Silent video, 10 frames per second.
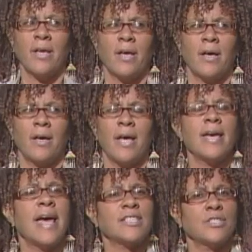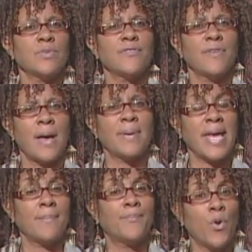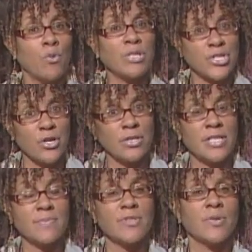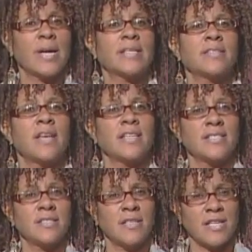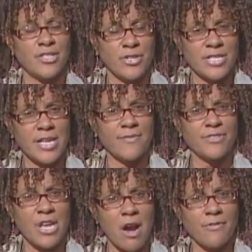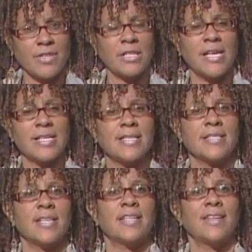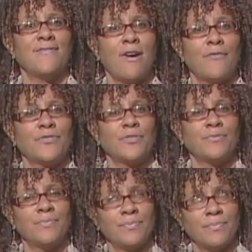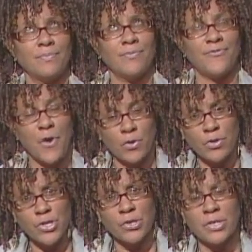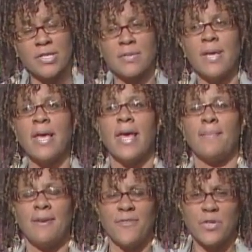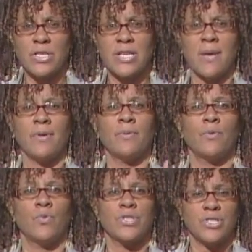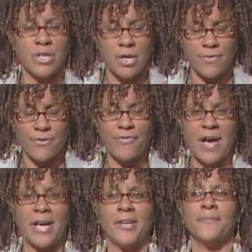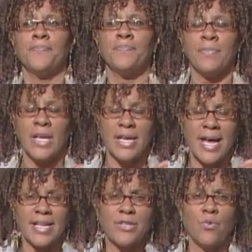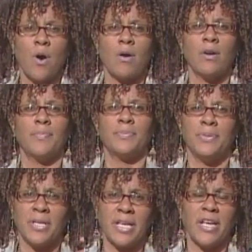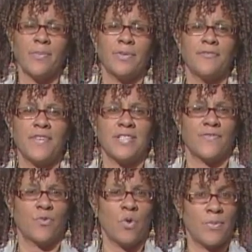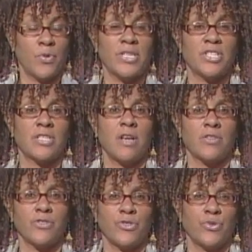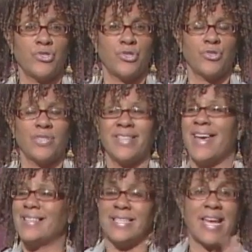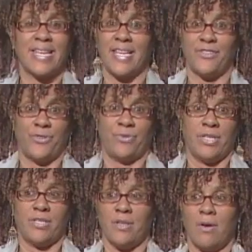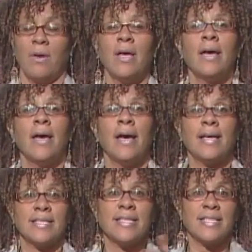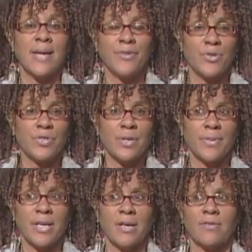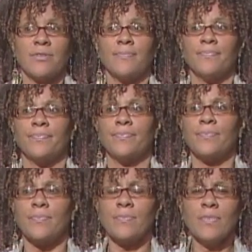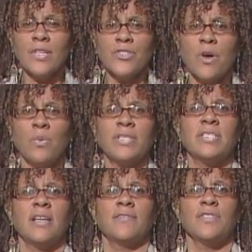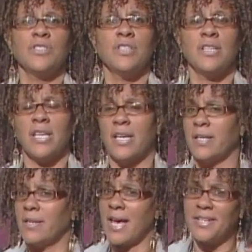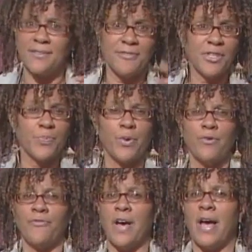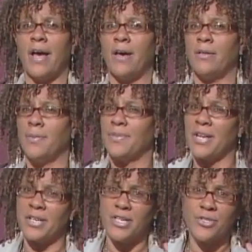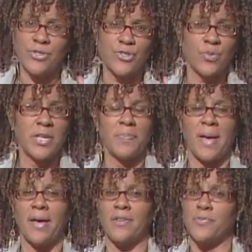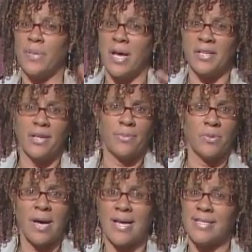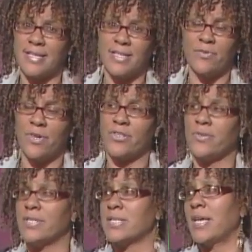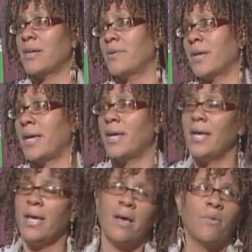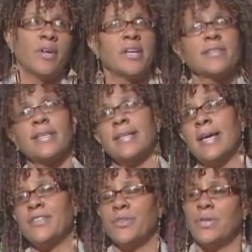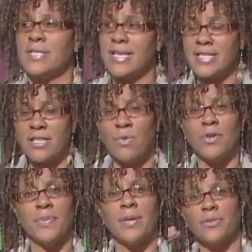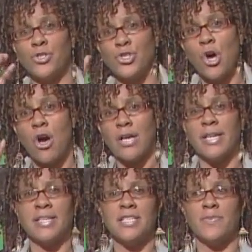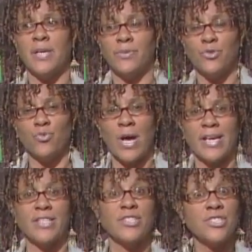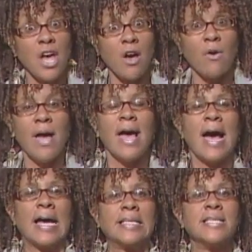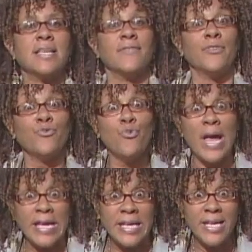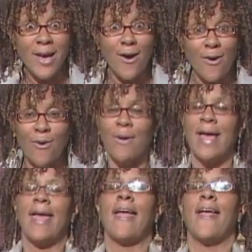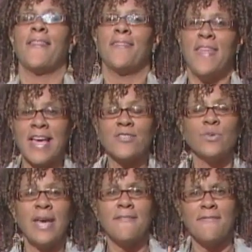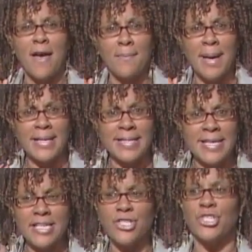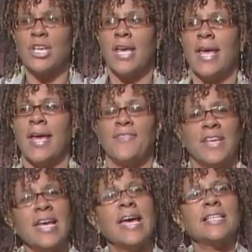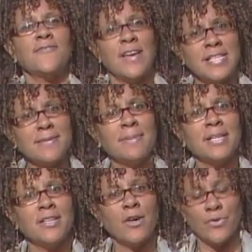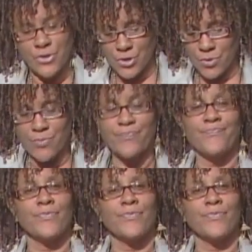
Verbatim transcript: Uh, actually, was I became bored with journalism, so I, I, I started taking photography classes. Then it evolved to photojournalism, and my first assignment was to cover a fire. And I had to walk up and put a camera in the face of a woman who had just lost her two children, and I said, I can't do this. So I said, it's time to do something else. So I went to television, and, and I didn't fit the profile. I'm not 120 pounds, blonde hair blue eyes. That didn't work, so it's like, okay. What else can I do? Because I still want to be able to talk and I need to be able to write. So I discovered radio. And that's when I found my niche. And then I had to find some money to go to school.